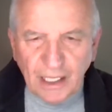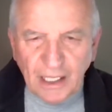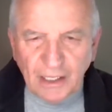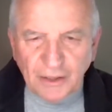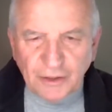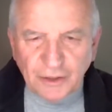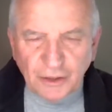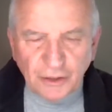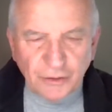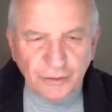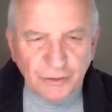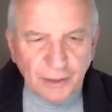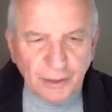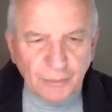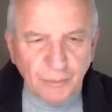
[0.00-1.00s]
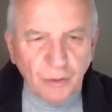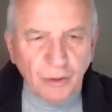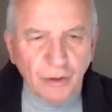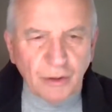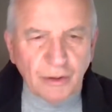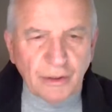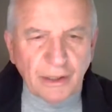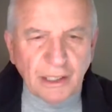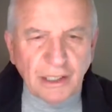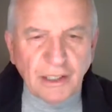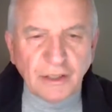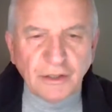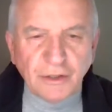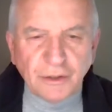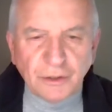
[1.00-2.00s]
and children are born
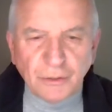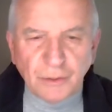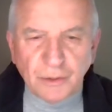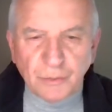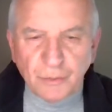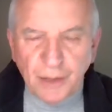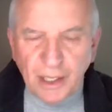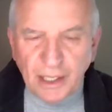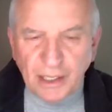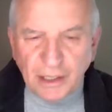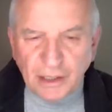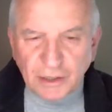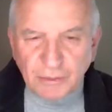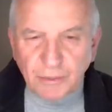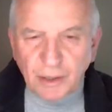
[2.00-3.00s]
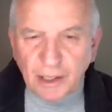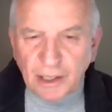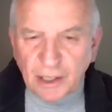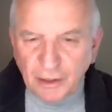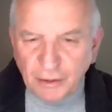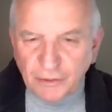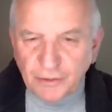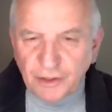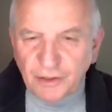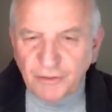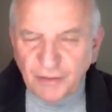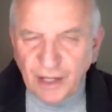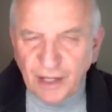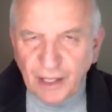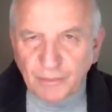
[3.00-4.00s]
into and raised by
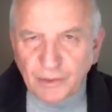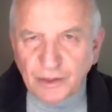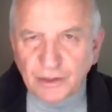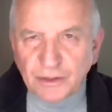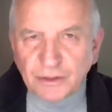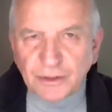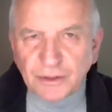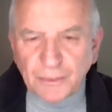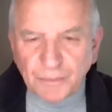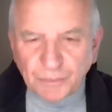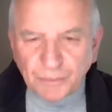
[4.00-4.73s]
healthy families